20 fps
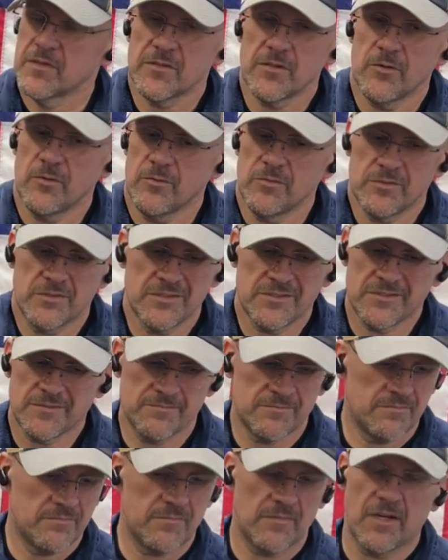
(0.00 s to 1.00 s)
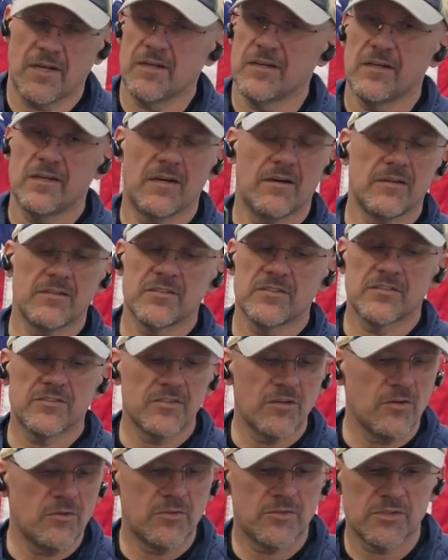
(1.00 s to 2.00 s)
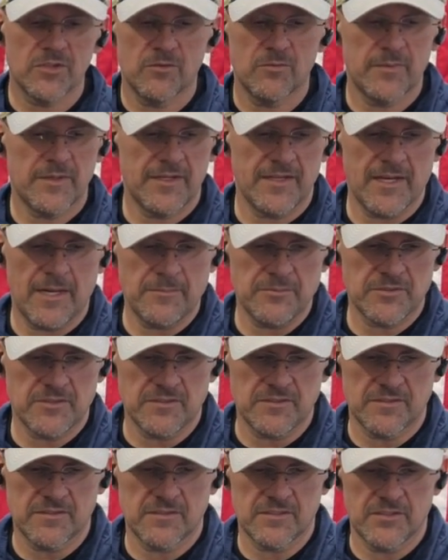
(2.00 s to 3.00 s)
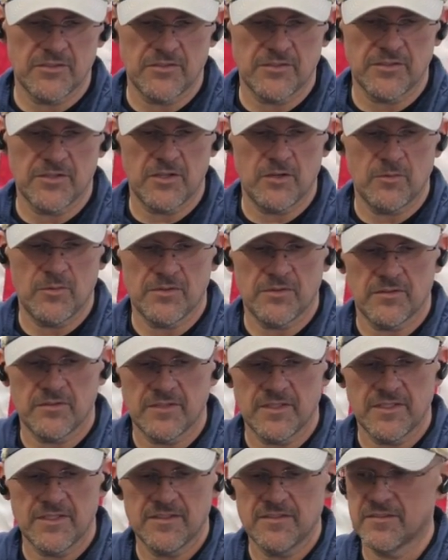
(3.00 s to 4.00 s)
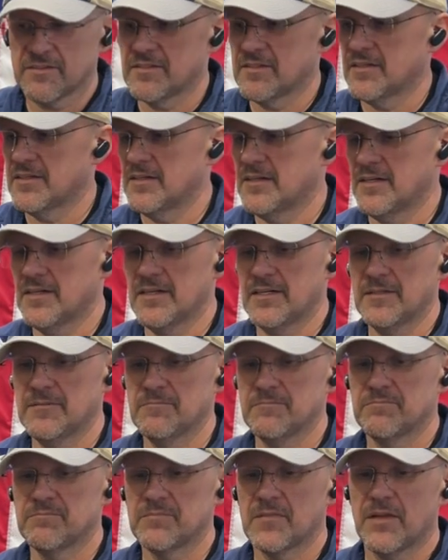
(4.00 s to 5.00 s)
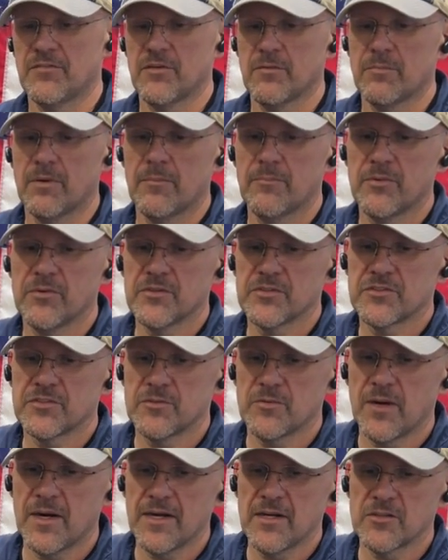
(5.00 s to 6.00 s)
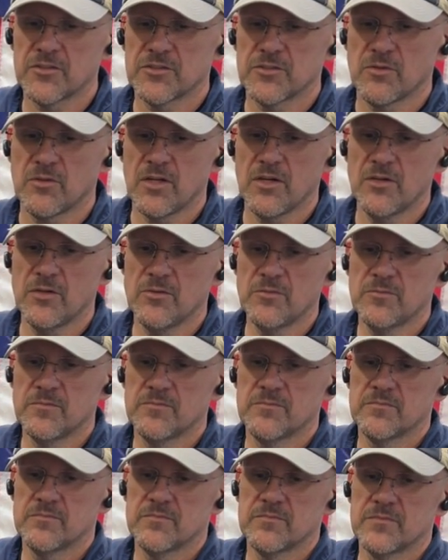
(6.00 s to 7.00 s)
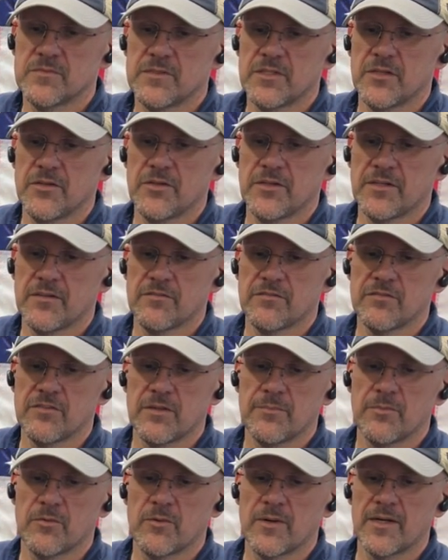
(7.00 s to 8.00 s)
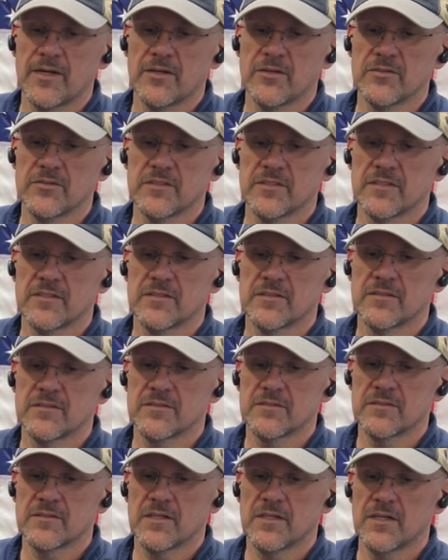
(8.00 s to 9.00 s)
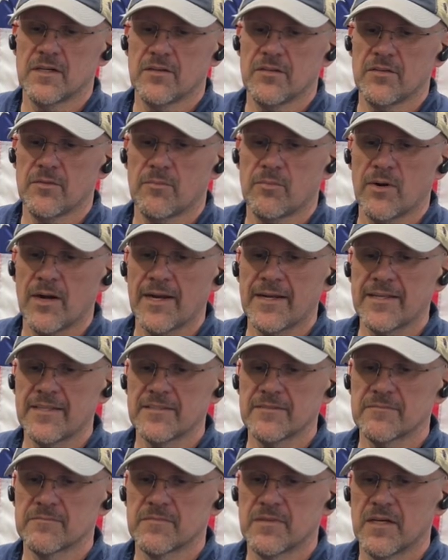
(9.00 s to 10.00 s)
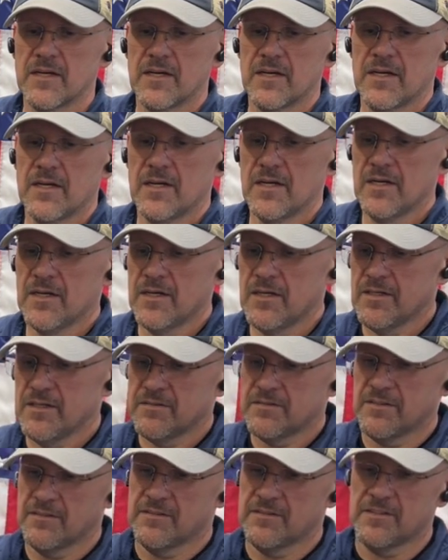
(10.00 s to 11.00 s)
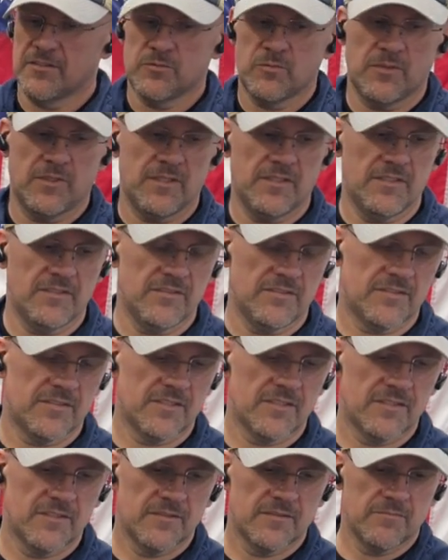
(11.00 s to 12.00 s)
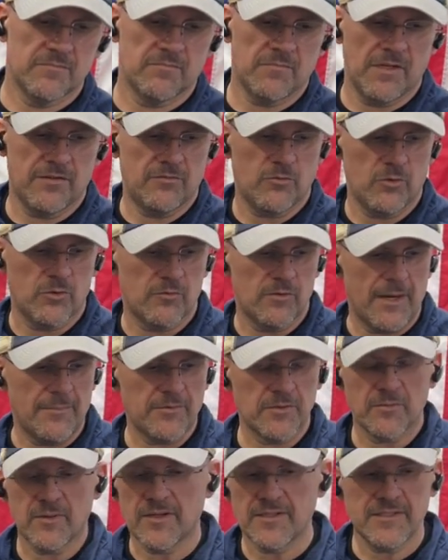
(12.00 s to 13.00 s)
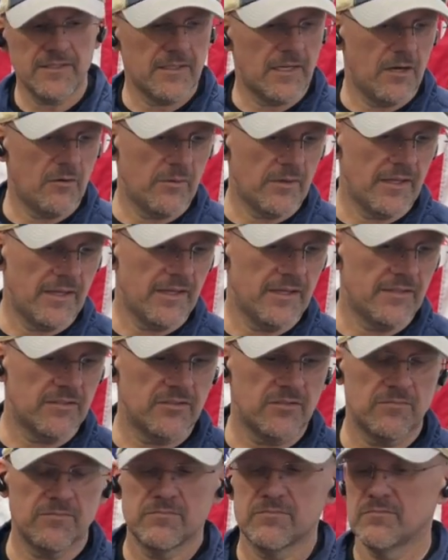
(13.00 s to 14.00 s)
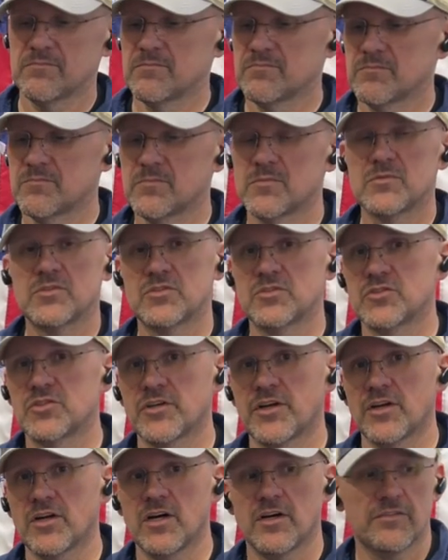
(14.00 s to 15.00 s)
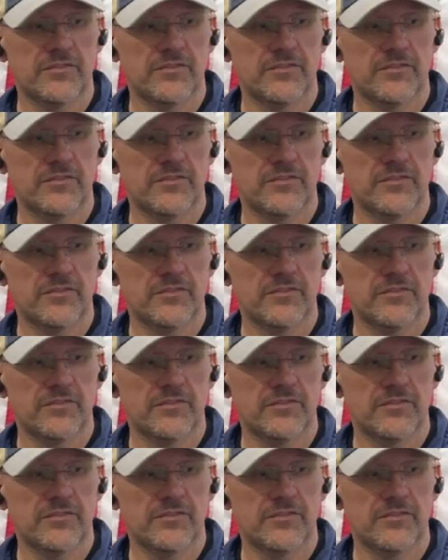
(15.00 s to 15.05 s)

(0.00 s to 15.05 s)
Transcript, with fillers: So just so so many options that you can go with on these. Um, if your bumper's too high or too low, you know you can flip around uh, the bracket. Since this one is my Ford Raptor body, I went ahead and just took it